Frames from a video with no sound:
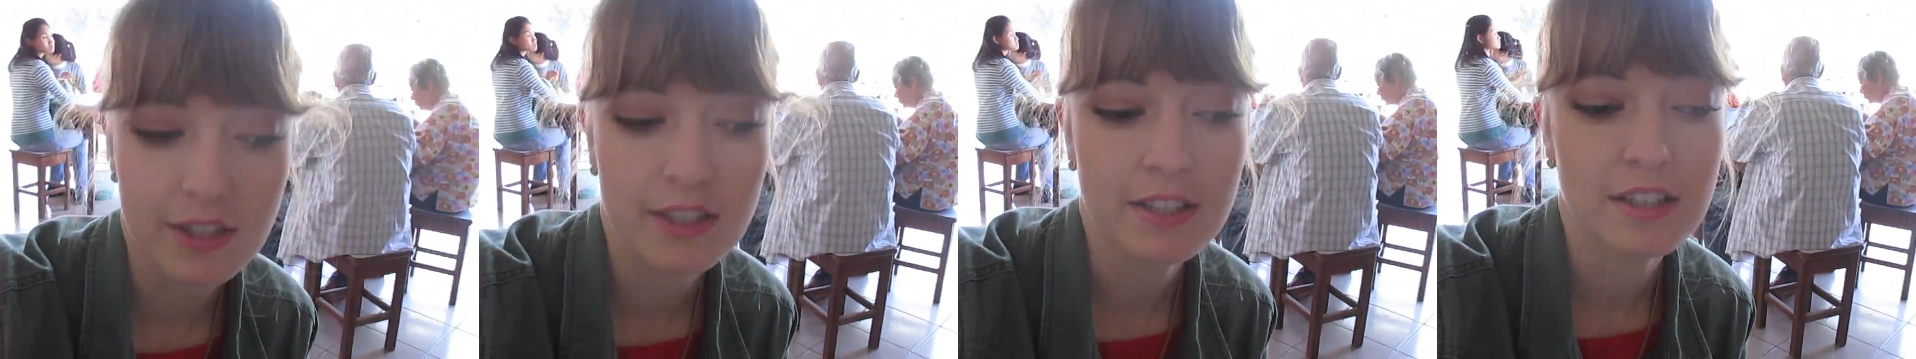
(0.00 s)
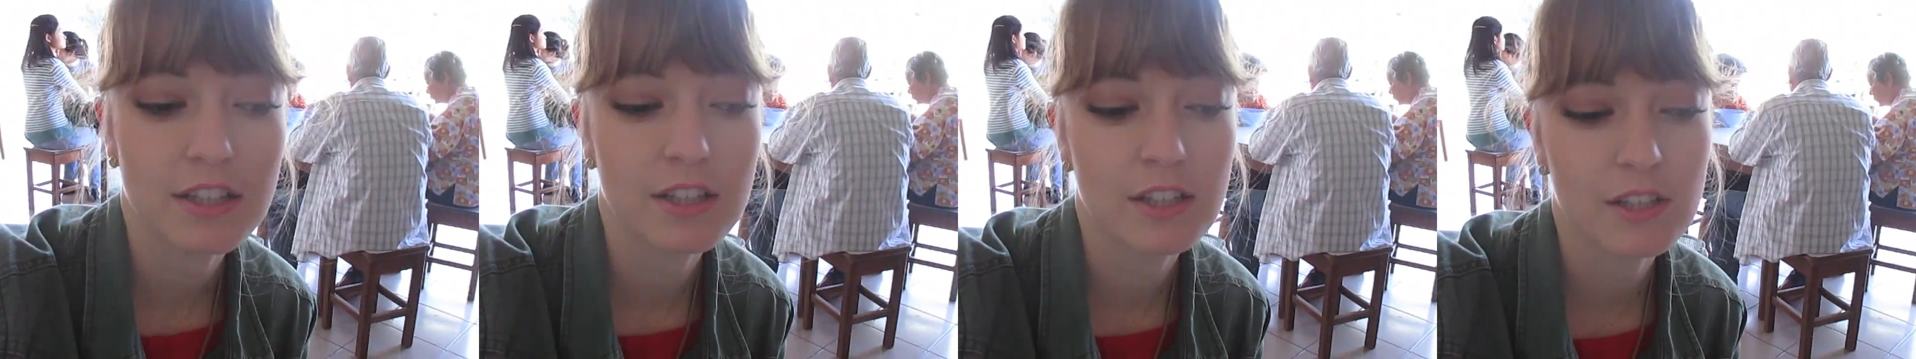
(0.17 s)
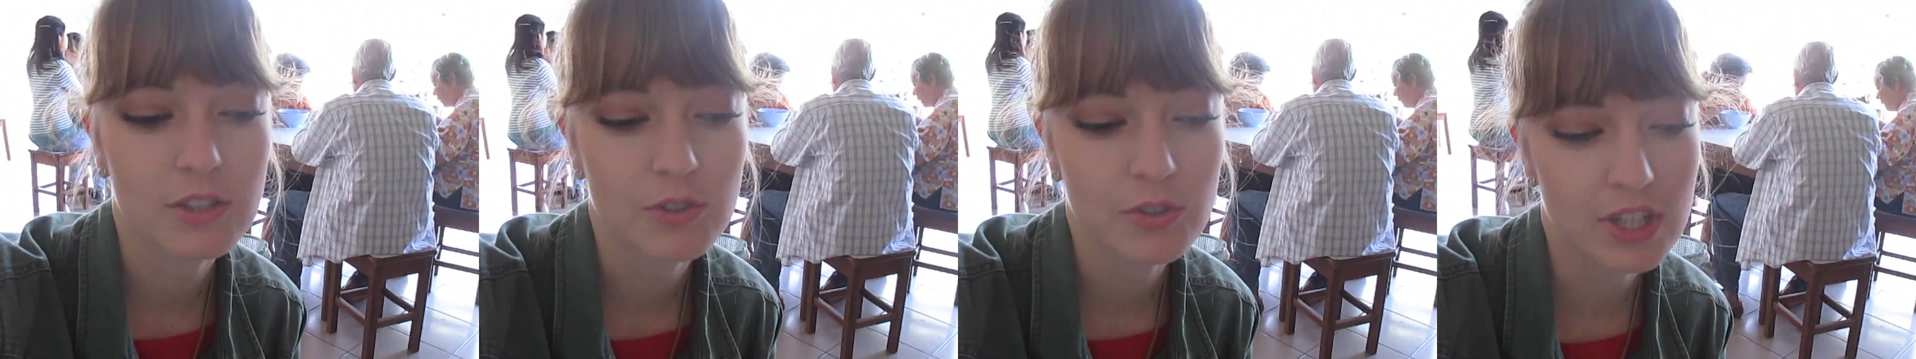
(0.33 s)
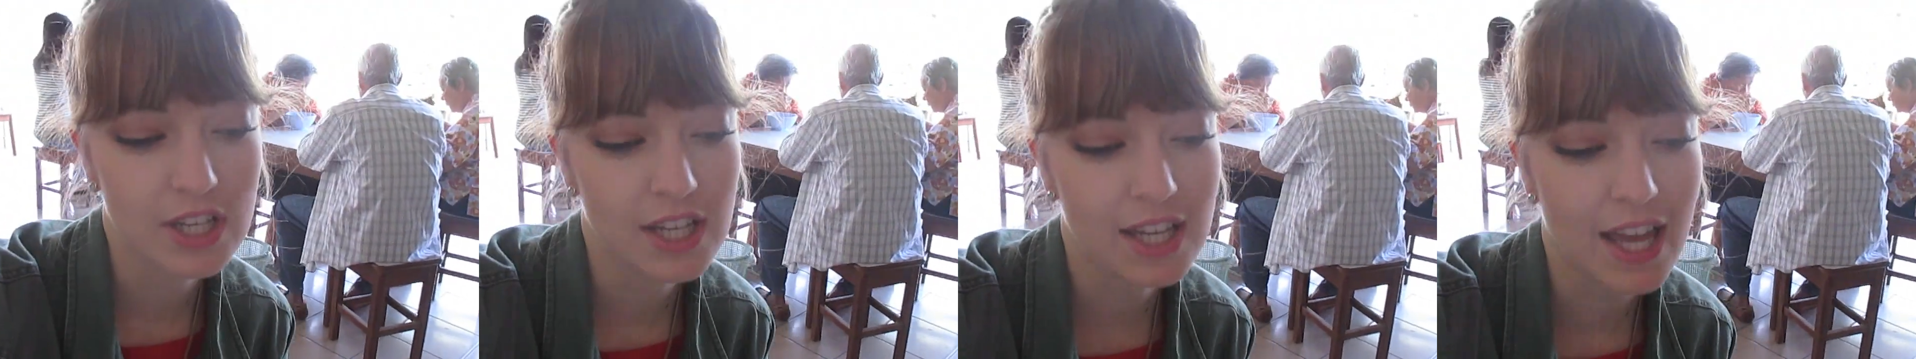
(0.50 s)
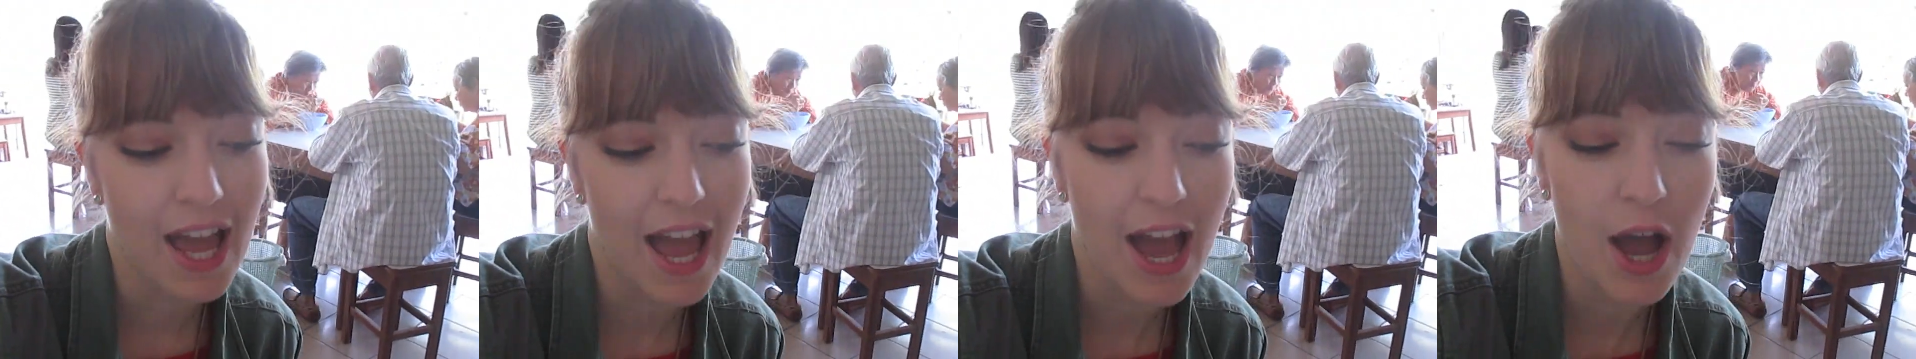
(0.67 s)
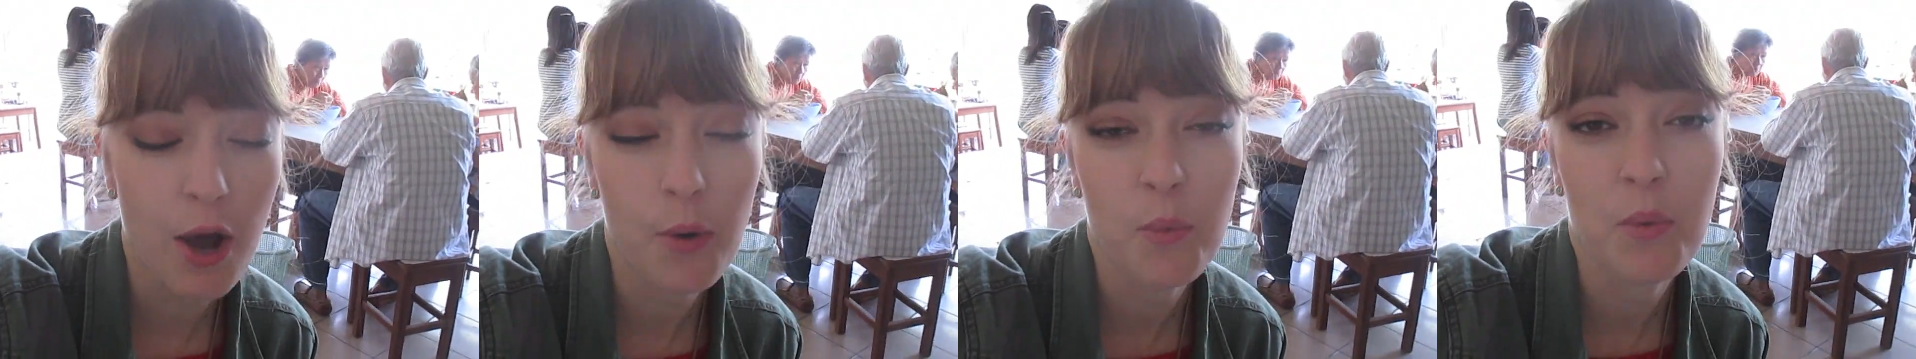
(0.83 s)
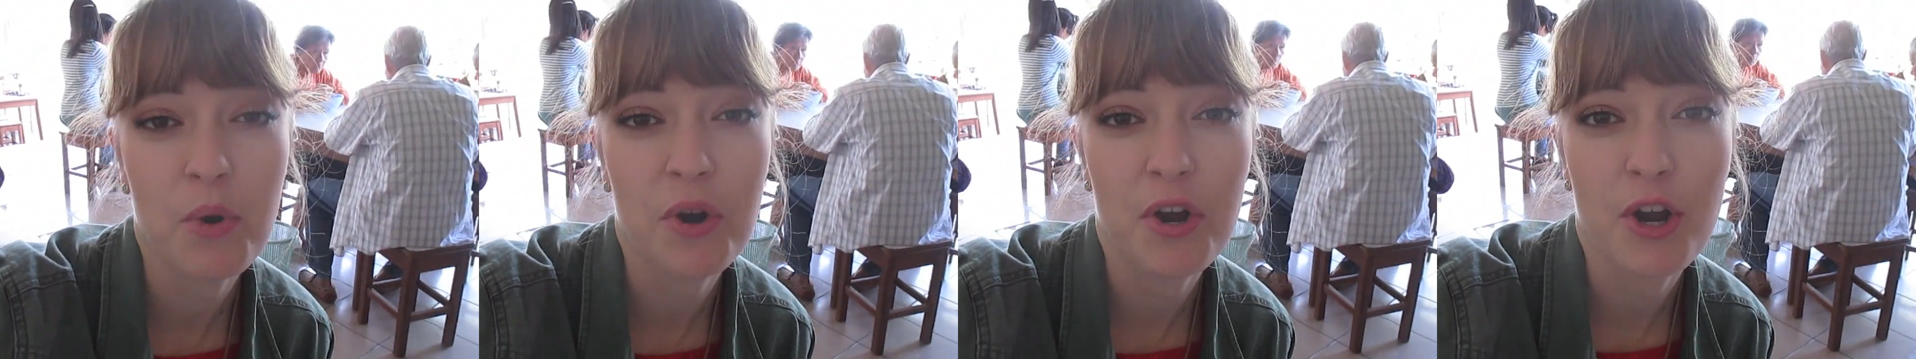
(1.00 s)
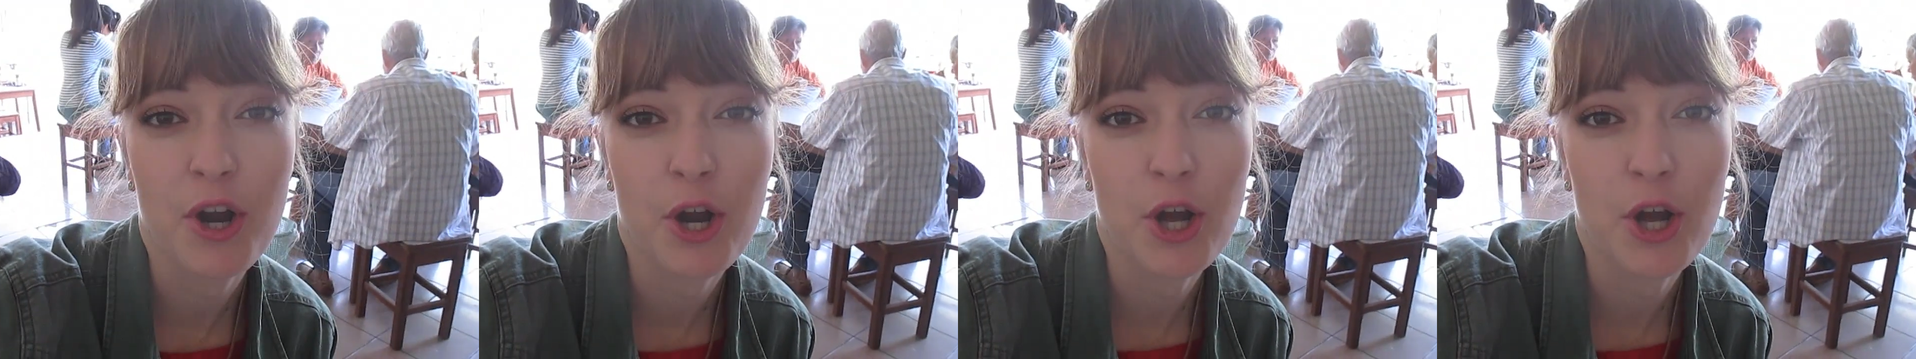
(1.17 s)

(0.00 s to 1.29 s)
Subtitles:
including our